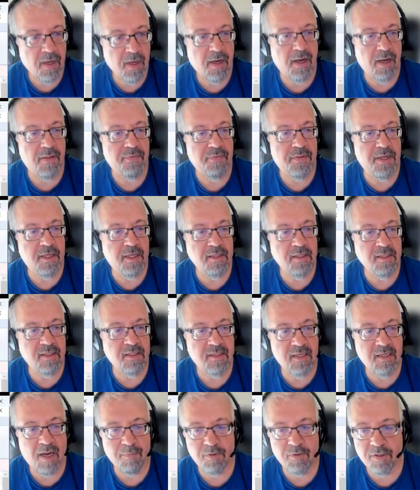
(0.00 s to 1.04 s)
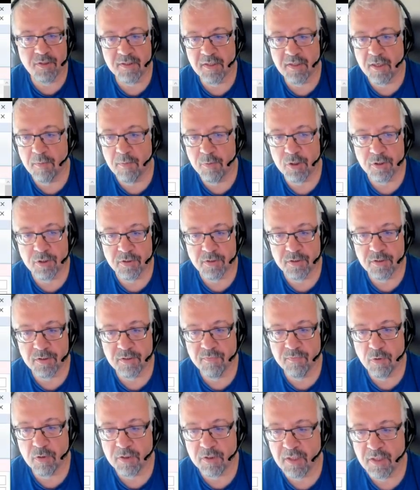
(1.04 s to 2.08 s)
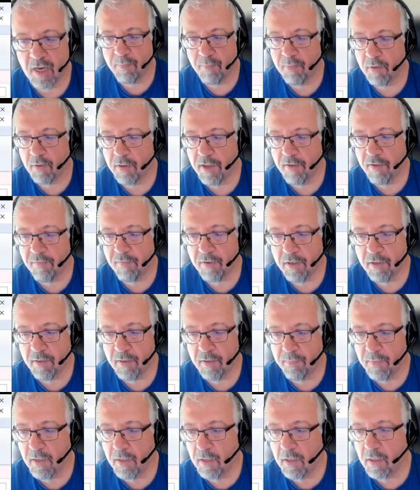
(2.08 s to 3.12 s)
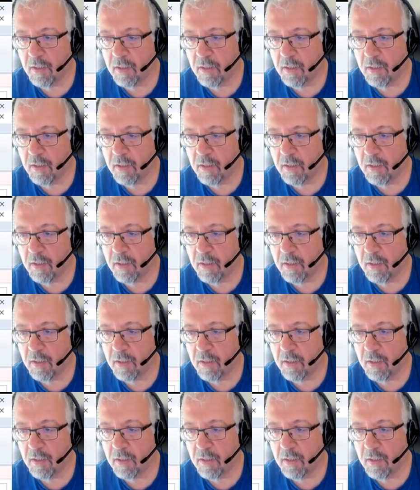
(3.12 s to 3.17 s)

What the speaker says: contains some descriptions. For example, every